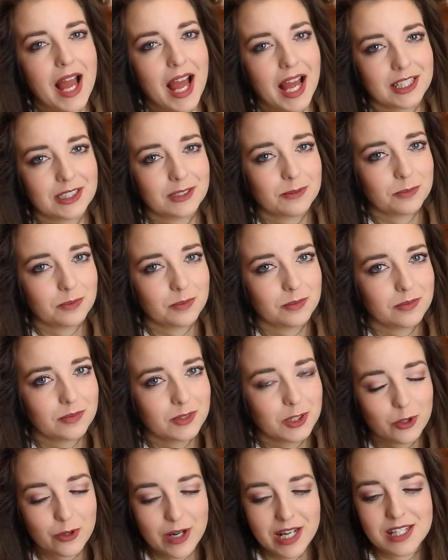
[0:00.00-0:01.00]
and
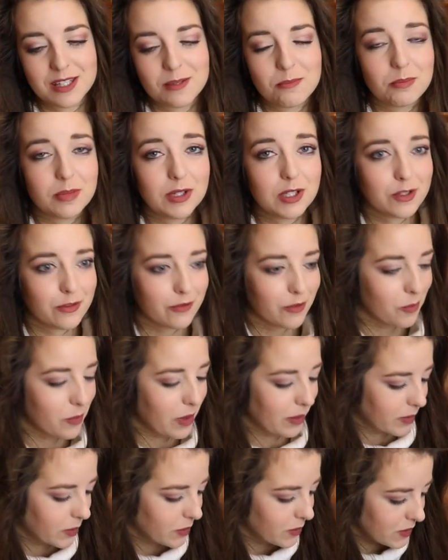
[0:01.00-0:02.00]
create some beautiful
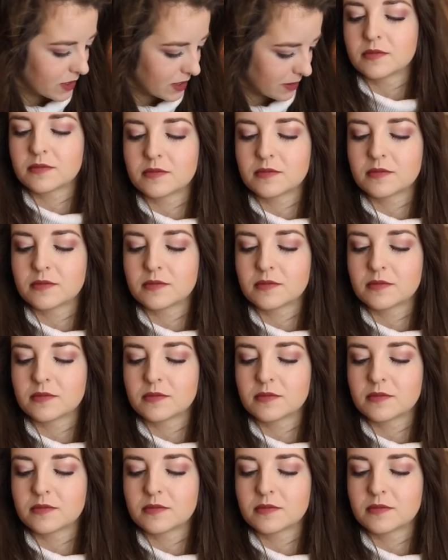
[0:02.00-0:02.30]
bubbles.